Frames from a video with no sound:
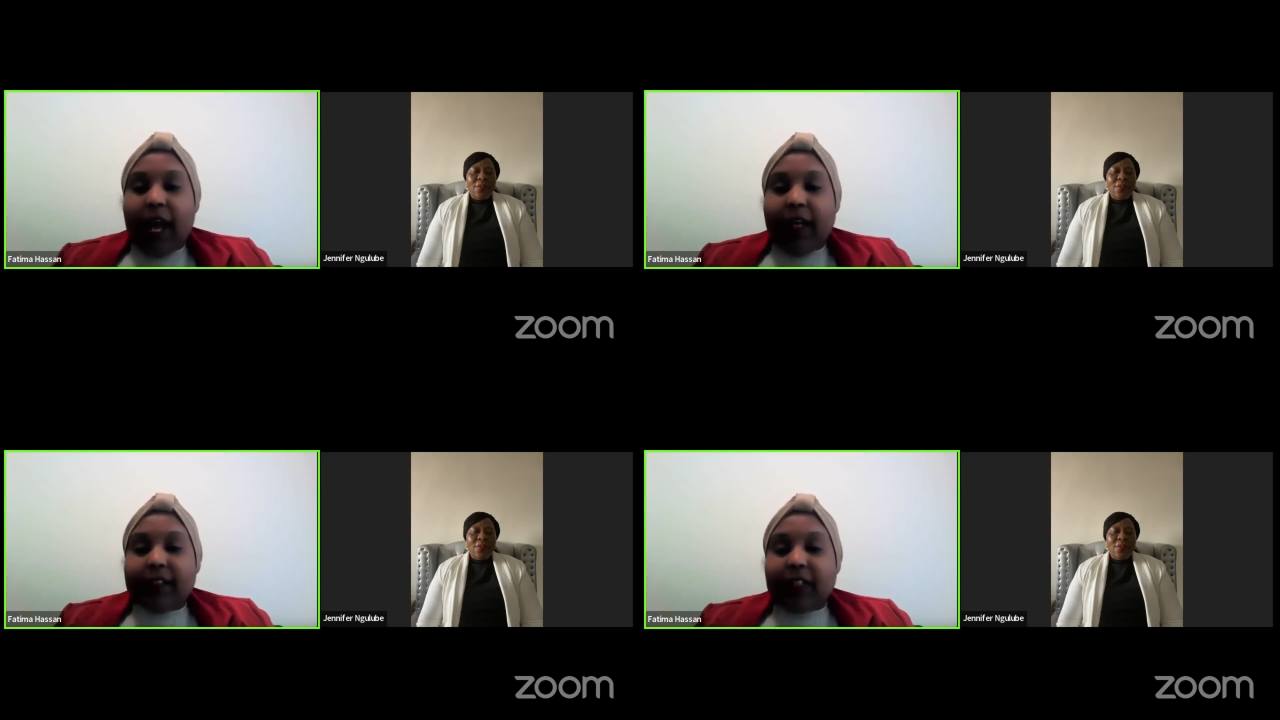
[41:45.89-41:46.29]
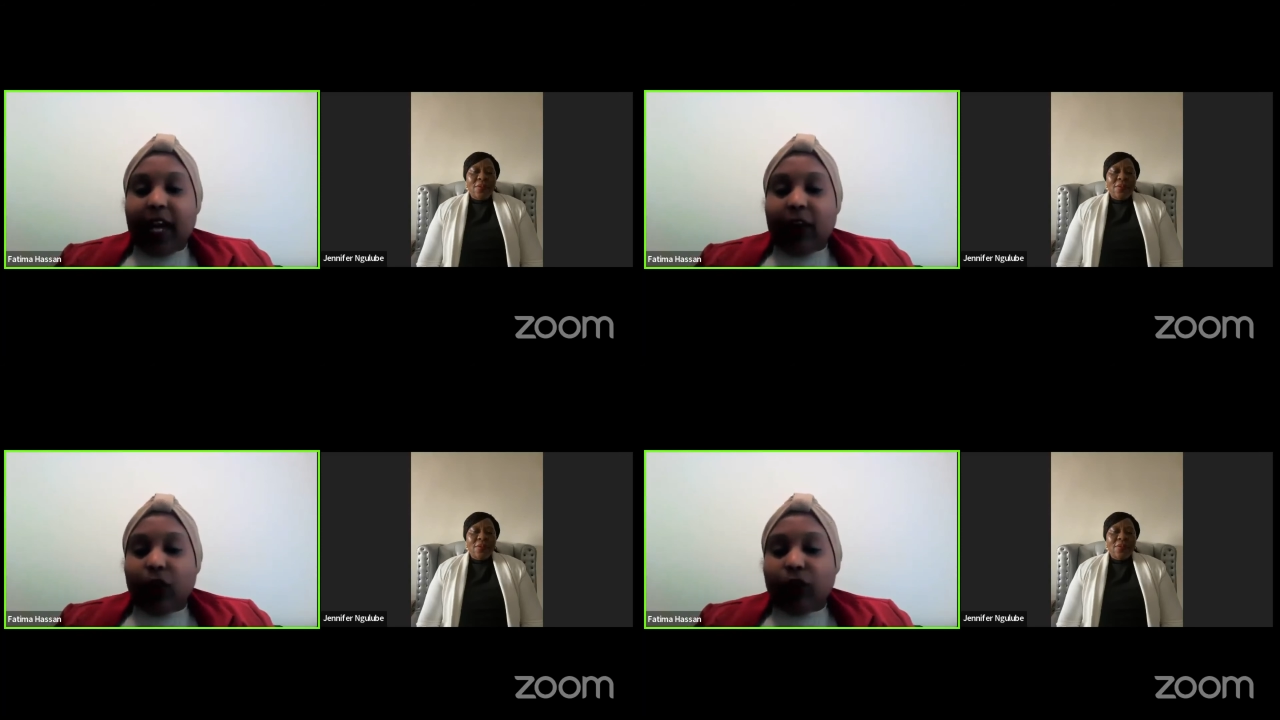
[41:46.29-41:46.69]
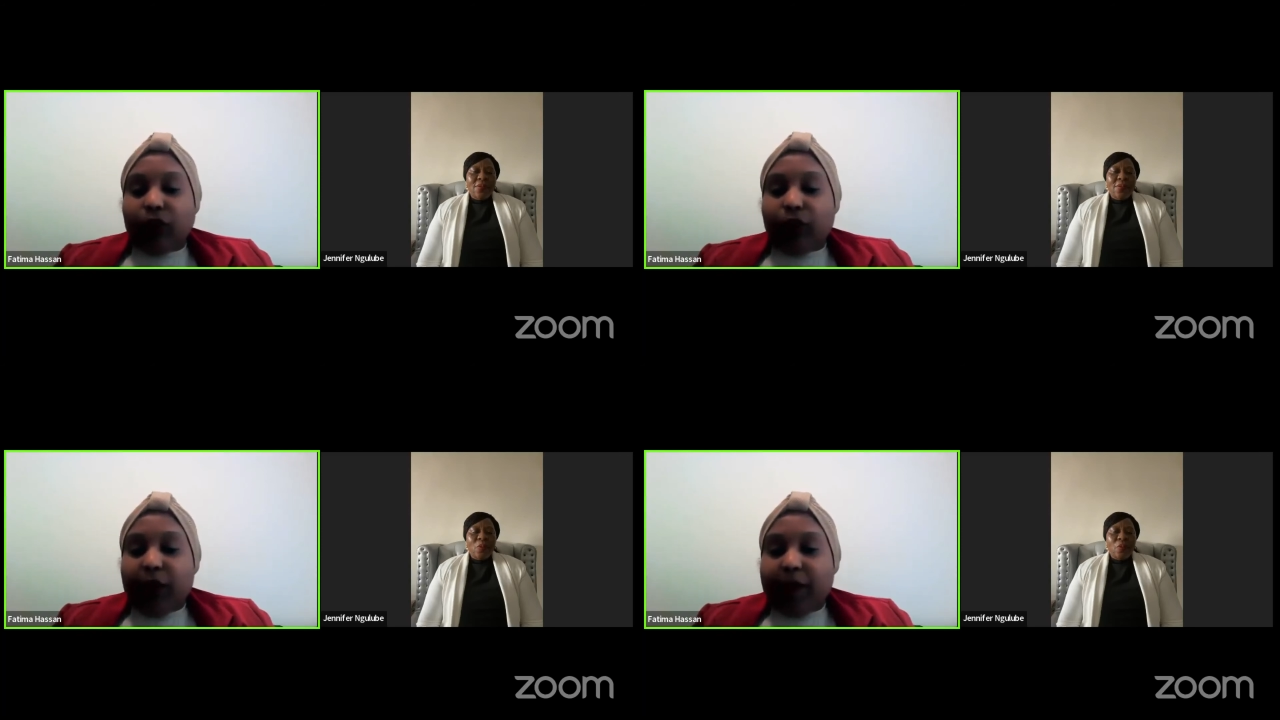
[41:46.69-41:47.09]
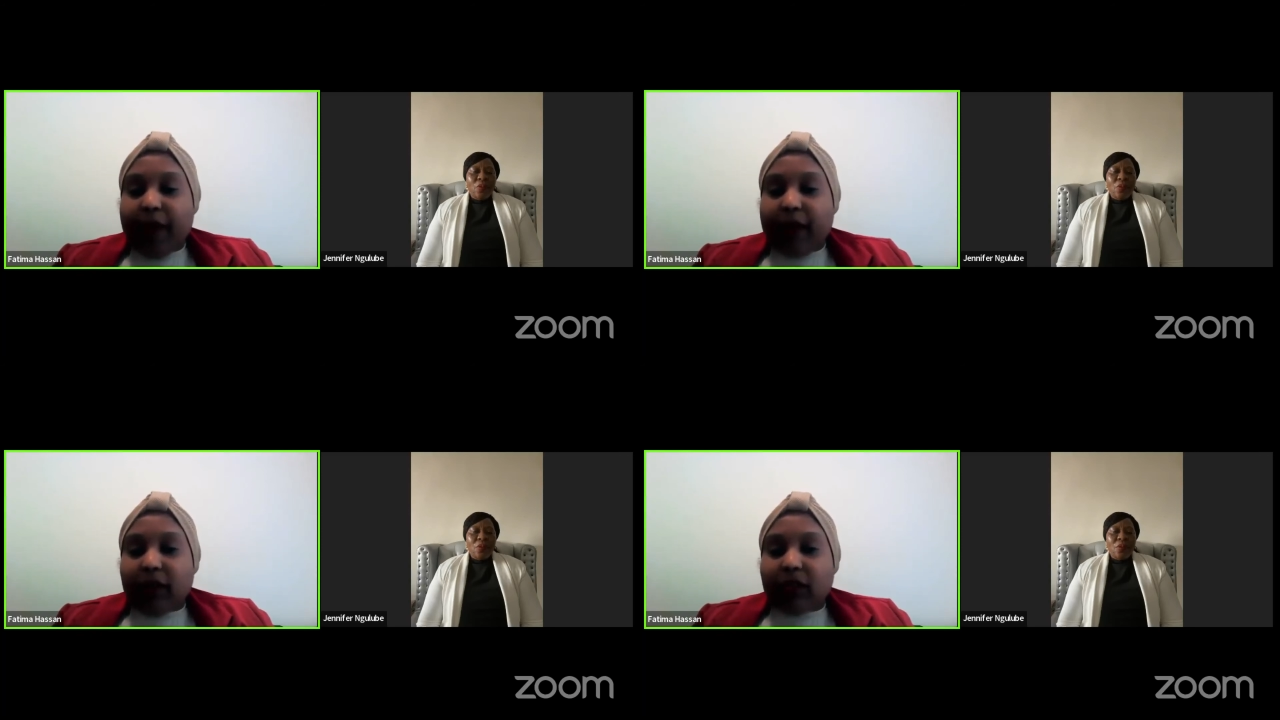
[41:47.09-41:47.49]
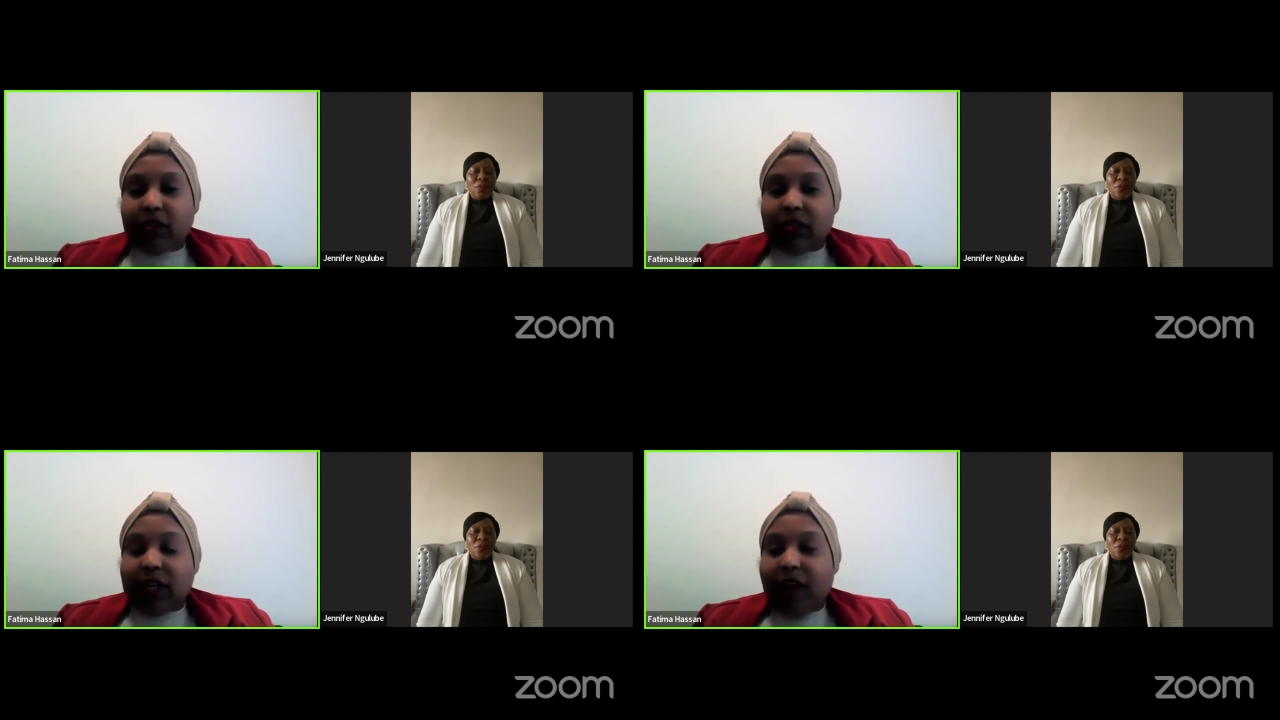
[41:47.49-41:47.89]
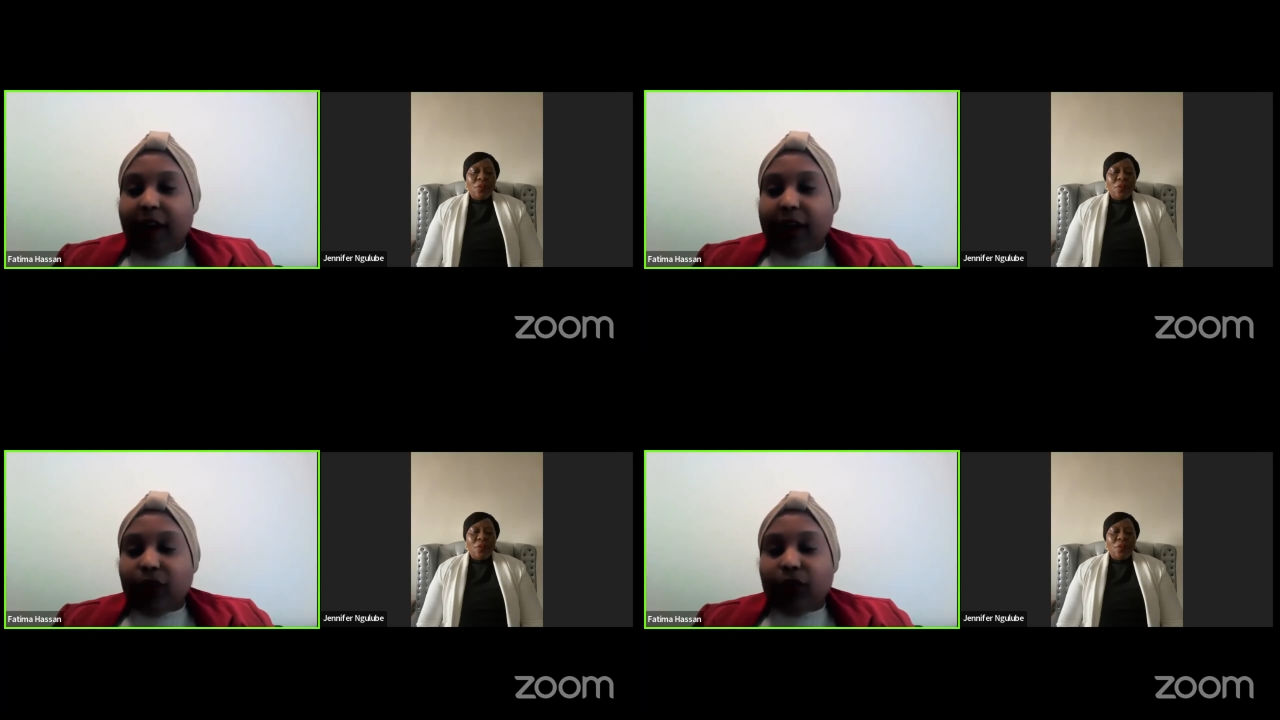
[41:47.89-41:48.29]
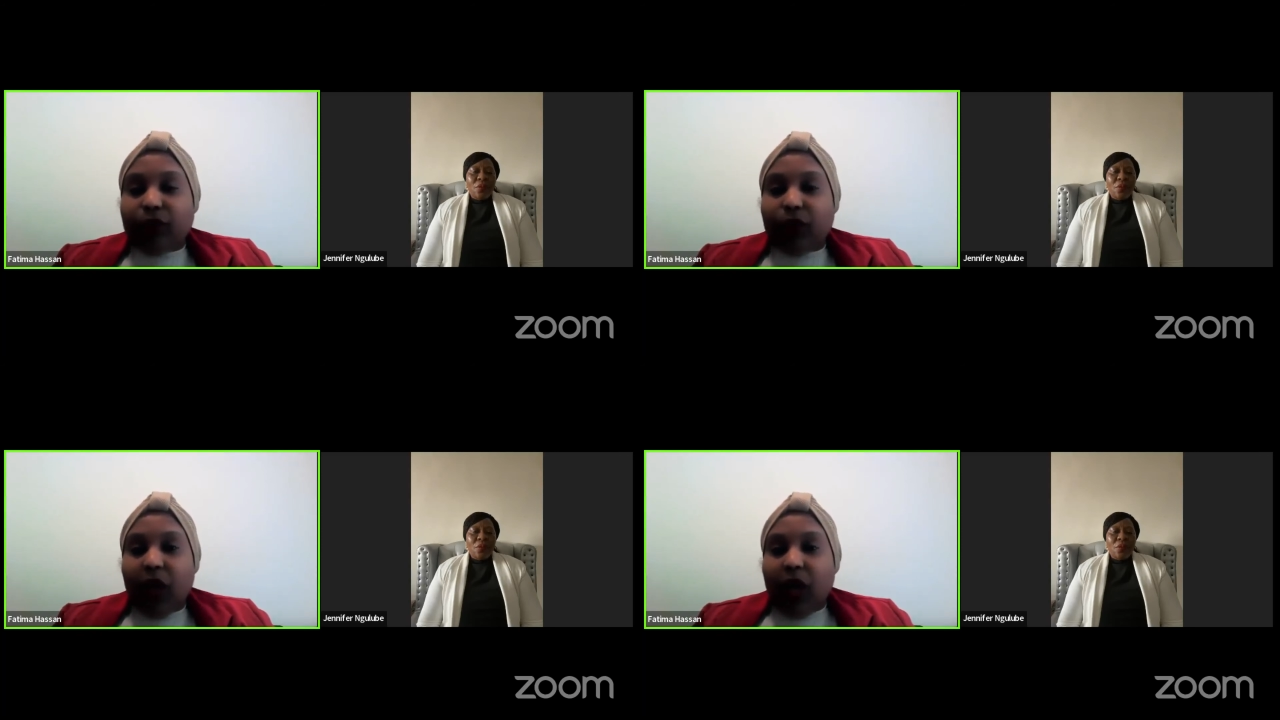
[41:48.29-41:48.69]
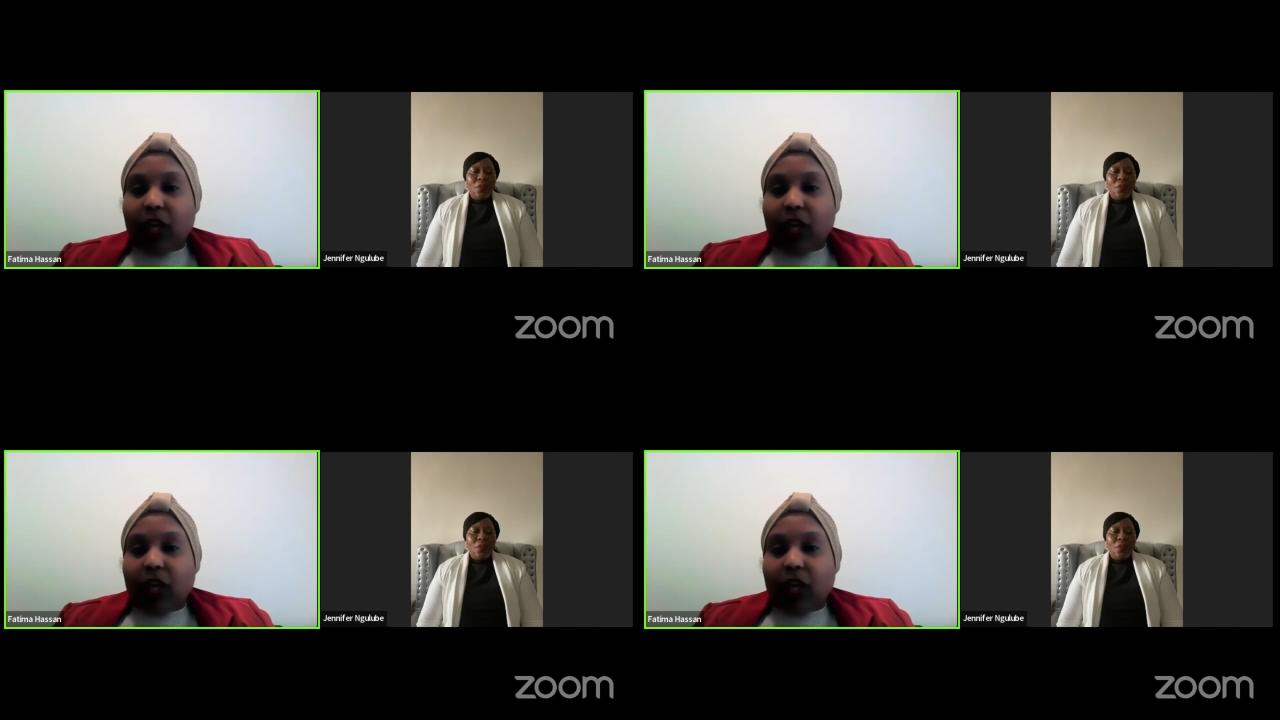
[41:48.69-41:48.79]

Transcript: And a lot of women kind of